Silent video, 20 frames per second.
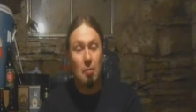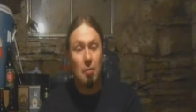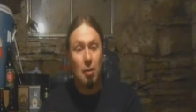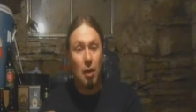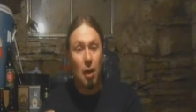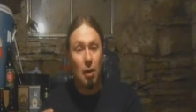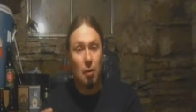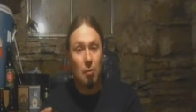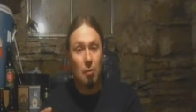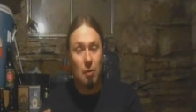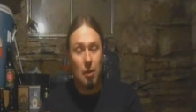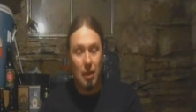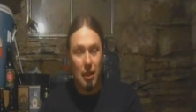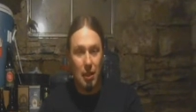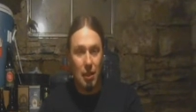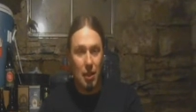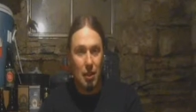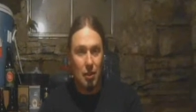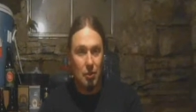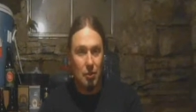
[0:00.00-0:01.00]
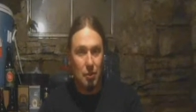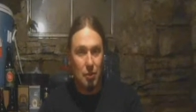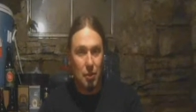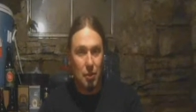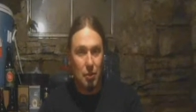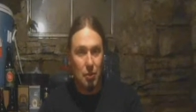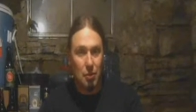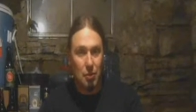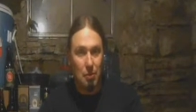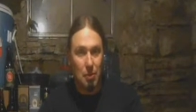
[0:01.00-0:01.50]
But a really nice
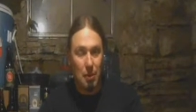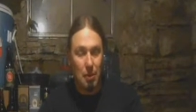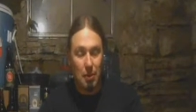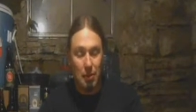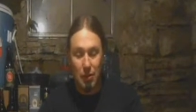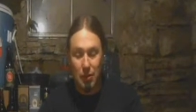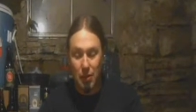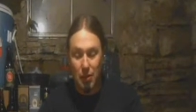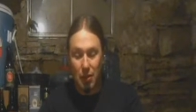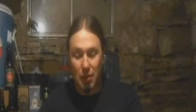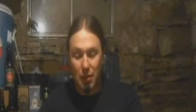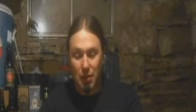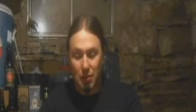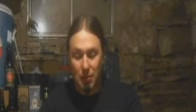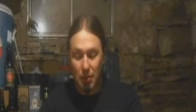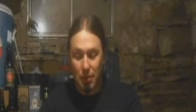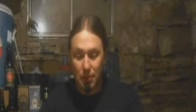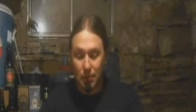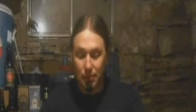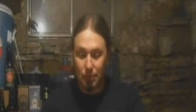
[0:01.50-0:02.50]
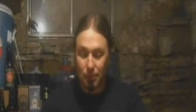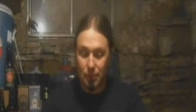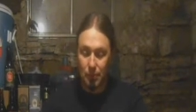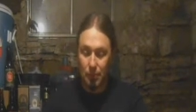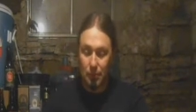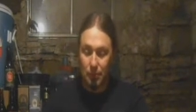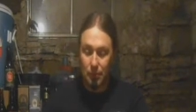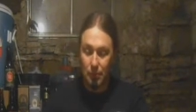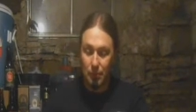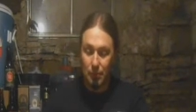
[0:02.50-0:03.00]
residual bitterness on this one.
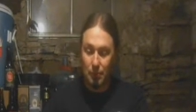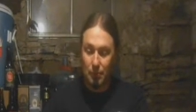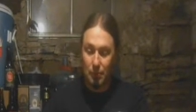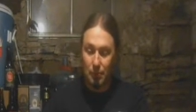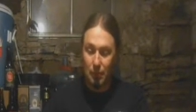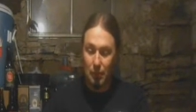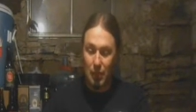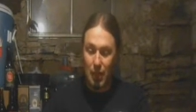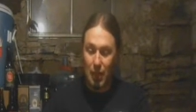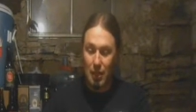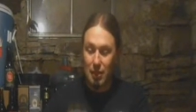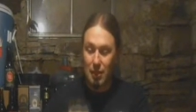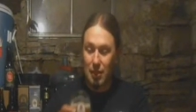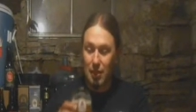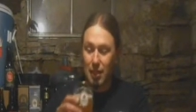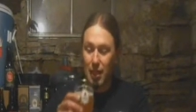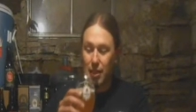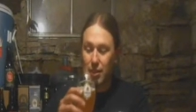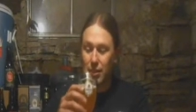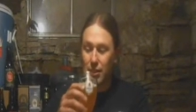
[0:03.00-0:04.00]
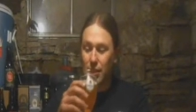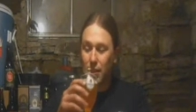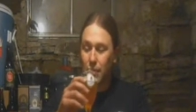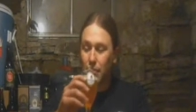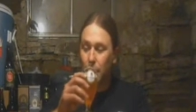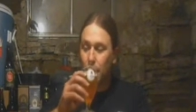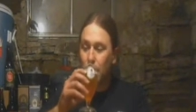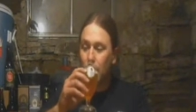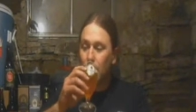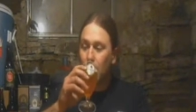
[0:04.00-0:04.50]
Mmm, tasty, tasty.